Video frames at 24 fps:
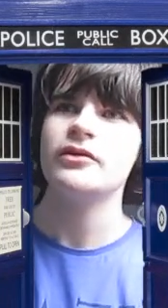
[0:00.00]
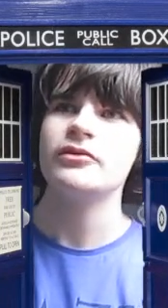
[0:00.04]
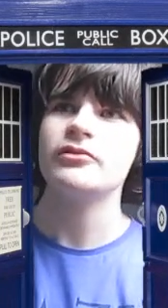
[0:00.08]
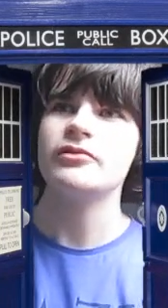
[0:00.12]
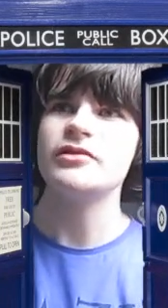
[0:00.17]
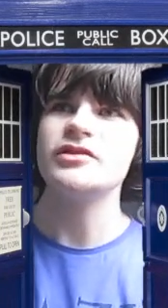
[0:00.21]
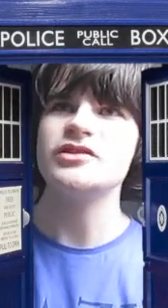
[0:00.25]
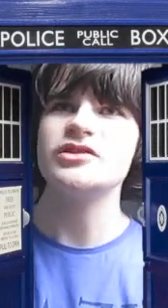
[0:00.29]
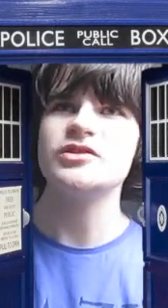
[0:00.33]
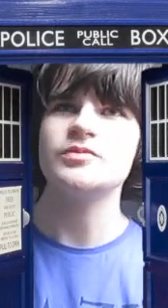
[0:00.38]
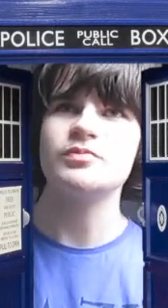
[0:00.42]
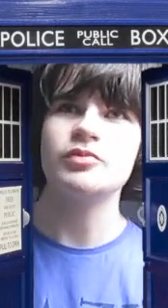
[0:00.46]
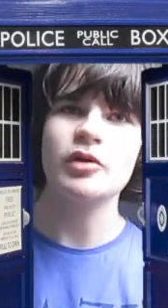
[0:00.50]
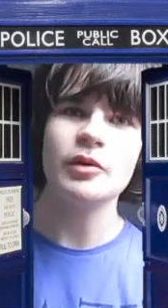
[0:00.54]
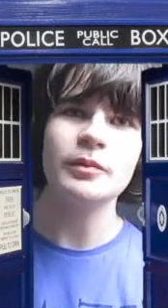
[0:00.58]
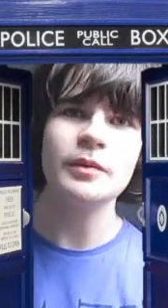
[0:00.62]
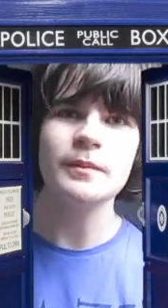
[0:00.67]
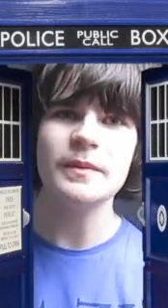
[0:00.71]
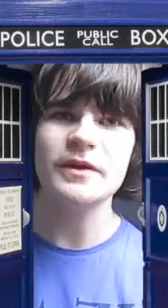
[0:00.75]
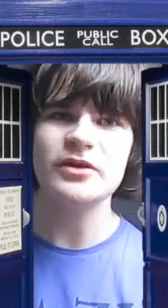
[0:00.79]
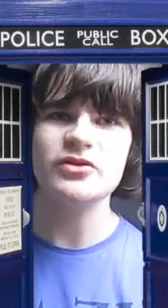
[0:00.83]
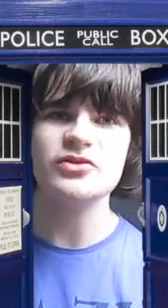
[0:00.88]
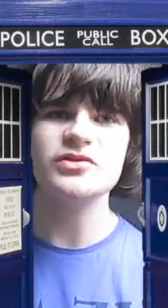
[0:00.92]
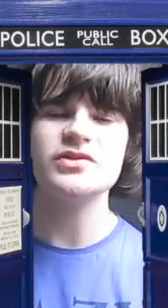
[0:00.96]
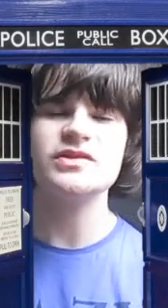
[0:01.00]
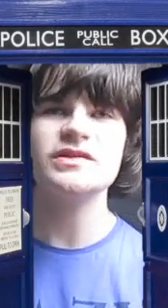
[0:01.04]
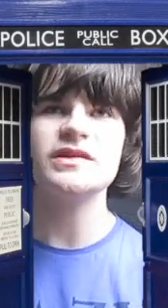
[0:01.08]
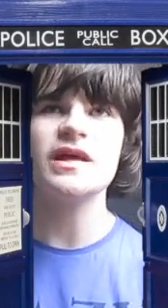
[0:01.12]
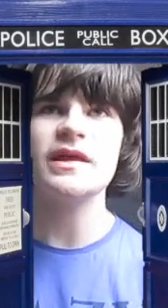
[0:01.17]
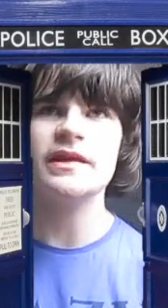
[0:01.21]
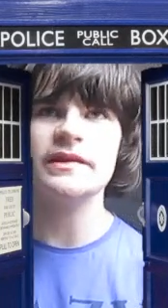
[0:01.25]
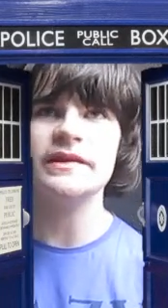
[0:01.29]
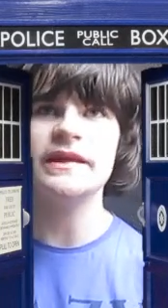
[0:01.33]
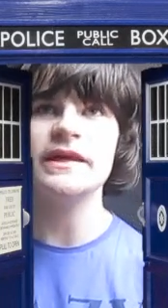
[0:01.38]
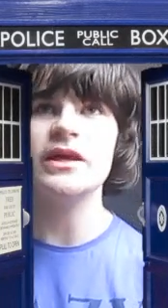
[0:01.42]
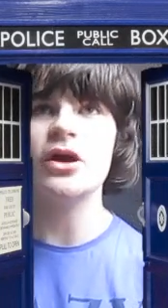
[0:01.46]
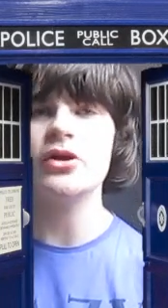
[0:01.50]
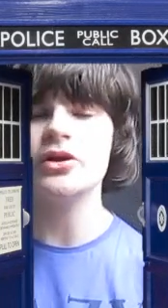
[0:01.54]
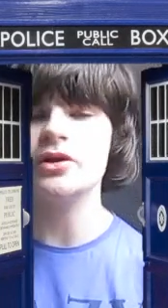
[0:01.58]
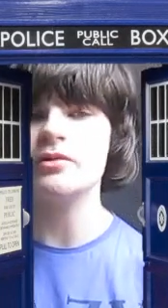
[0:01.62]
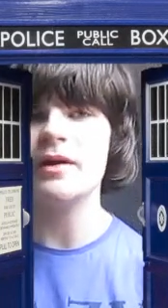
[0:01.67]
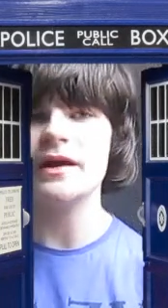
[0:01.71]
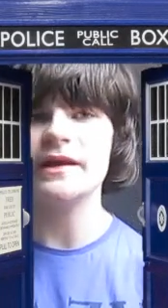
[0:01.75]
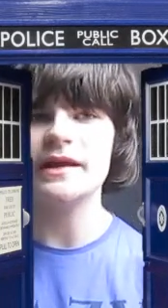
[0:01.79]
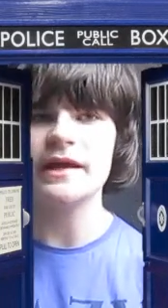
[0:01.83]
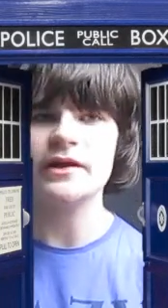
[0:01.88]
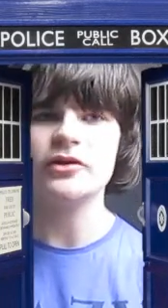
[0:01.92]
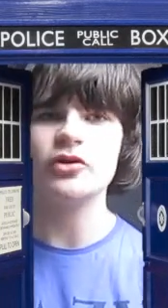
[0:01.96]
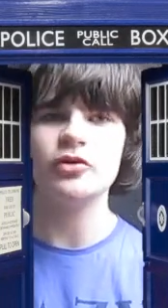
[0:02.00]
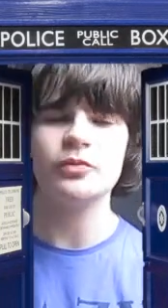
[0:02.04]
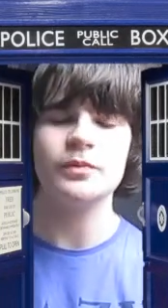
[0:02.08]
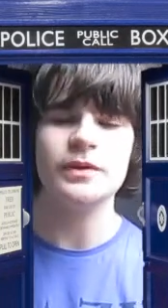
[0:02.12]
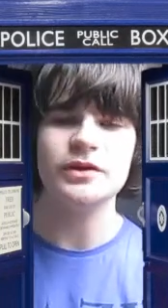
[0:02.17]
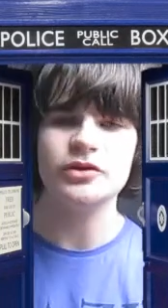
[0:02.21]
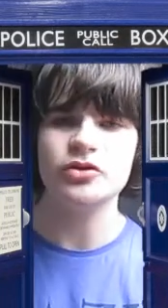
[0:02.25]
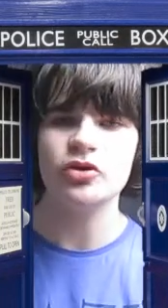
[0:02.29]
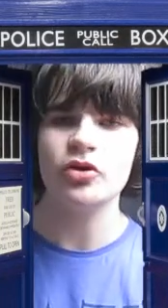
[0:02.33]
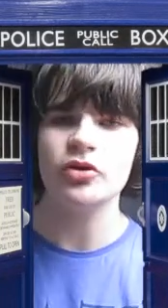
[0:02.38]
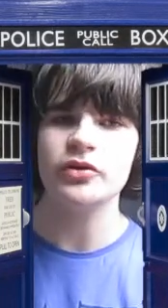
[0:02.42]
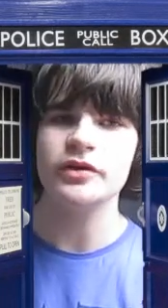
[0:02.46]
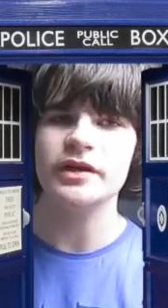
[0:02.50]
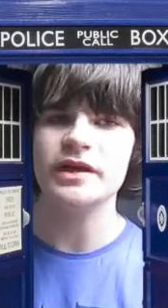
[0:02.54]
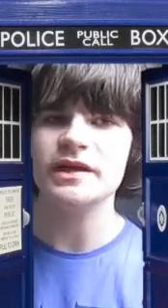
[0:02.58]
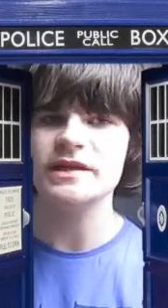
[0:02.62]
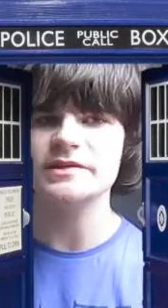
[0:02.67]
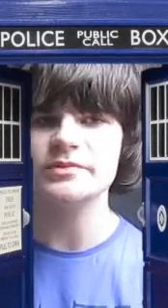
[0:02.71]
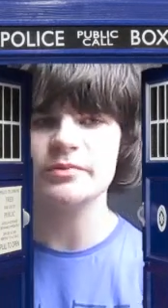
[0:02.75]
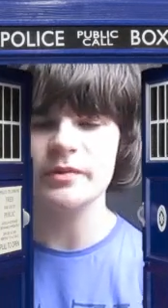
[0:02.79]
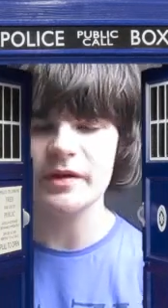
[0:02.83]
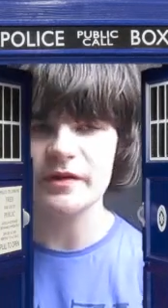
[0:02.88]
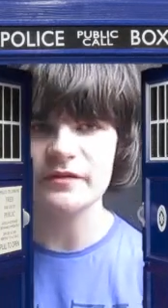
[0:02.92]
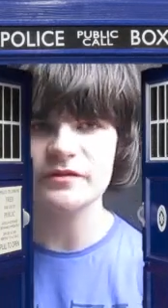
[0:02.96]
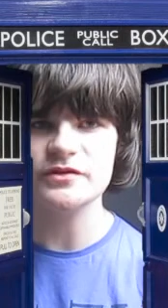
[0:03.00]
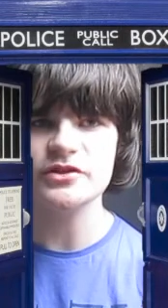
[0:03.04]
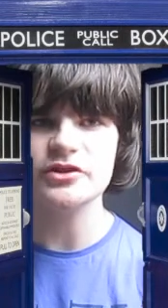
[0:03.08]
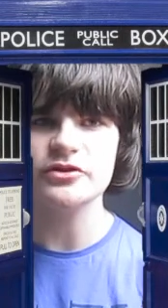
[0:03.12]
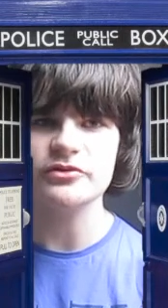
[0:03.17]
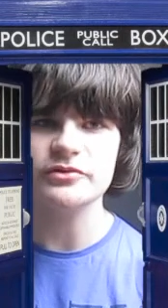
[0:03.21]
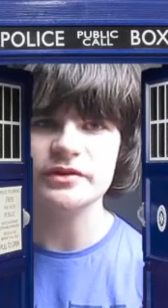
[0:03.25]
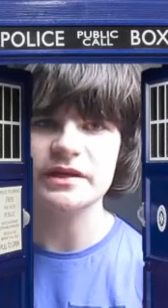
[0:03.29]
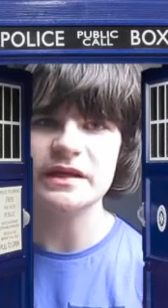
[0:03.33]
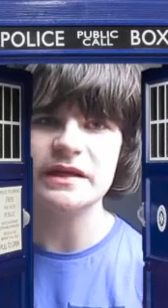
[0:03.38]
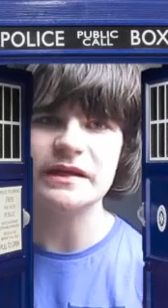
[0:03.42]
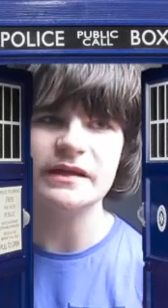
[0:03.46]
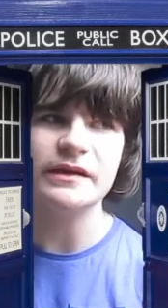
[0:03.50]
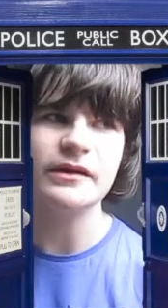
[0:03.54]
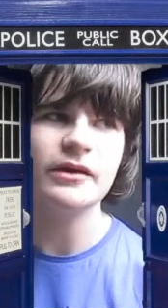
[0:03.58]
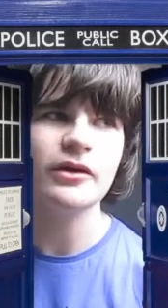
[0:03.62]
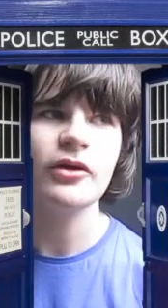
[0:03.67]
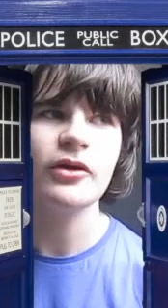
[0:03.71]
creatures, probably because the only way they could be done is with 2D,